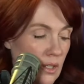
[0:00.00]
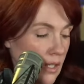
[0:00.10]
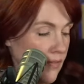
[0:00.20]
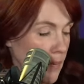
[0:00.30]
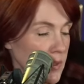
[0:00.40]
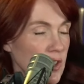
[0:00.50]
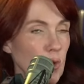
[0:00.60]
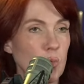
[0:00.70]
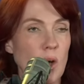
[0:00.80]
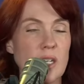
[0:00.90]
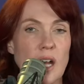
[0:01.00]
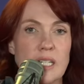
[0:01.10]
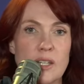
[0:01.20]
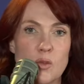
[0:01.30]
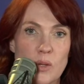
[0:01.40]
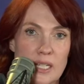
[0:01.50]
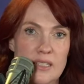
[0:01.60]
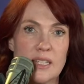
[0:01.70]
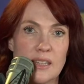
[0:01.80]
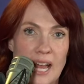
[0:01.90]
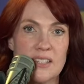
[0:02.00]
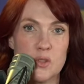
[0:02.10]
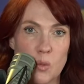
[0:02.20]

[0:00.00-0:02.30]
If episode 193 is the last